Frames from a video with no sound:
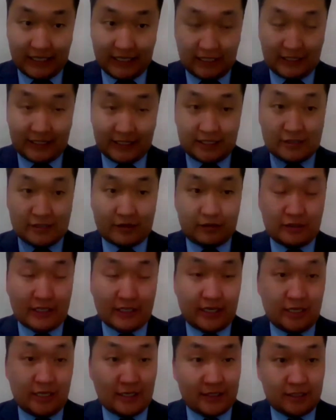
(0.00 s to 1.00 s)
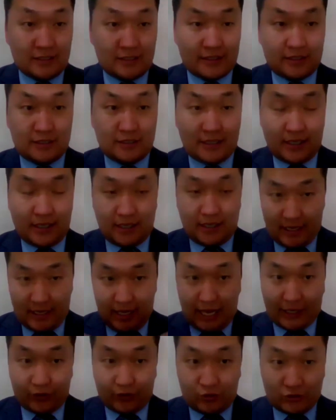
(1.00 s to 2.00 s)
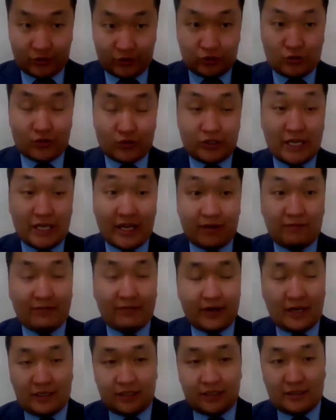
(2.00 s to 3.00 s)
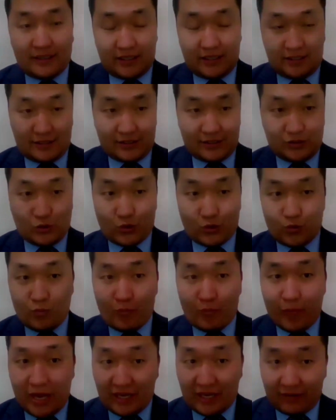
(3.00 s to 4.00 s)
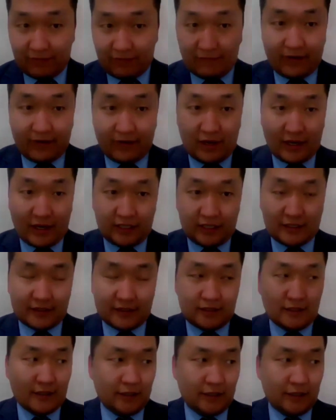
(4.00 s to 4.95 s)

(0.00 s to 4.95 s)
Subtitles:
ethics content, according to their findings, you may find